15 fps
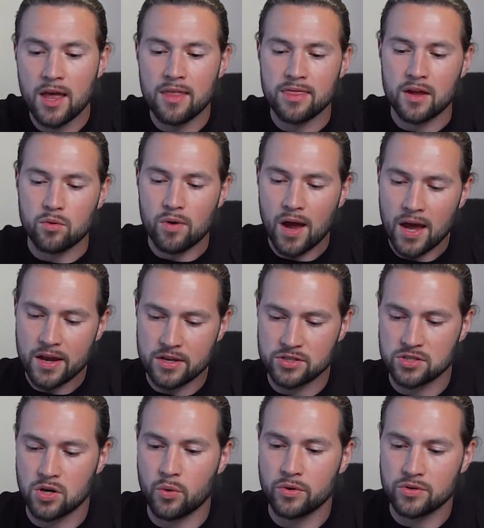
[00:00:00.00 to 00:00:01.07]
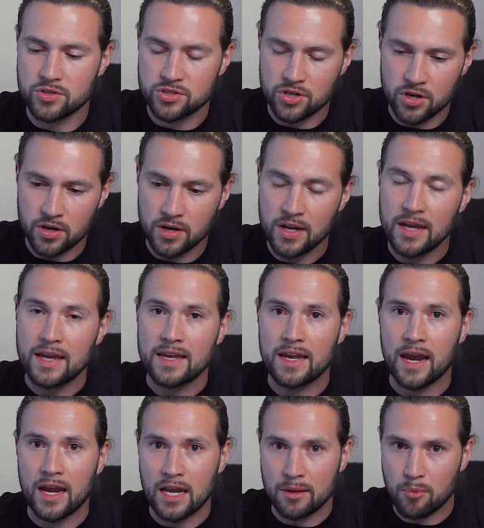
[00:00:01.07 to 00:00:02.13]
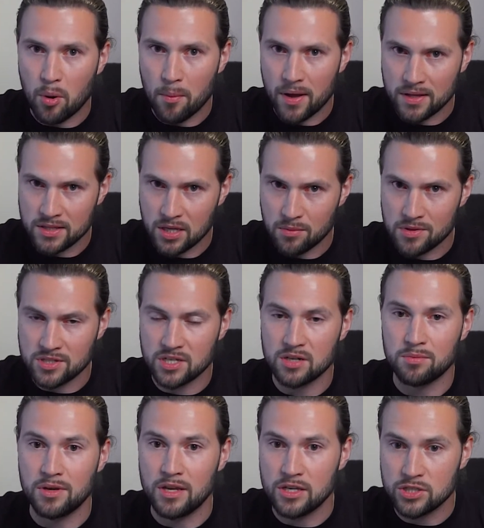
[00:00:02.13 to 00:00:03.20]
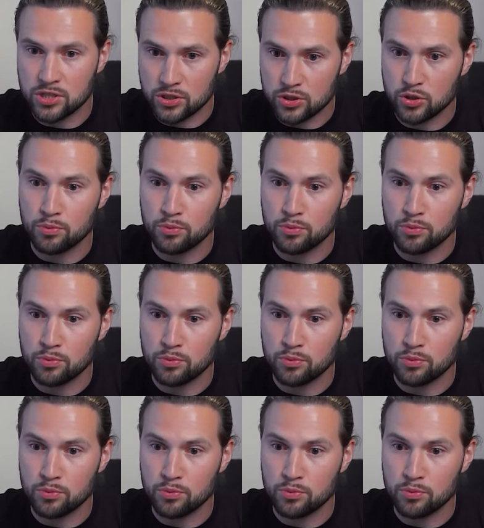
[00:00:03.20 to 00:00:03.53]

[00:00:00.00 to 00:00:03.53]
that rock is going to start gaining momentum. It's going to be easier to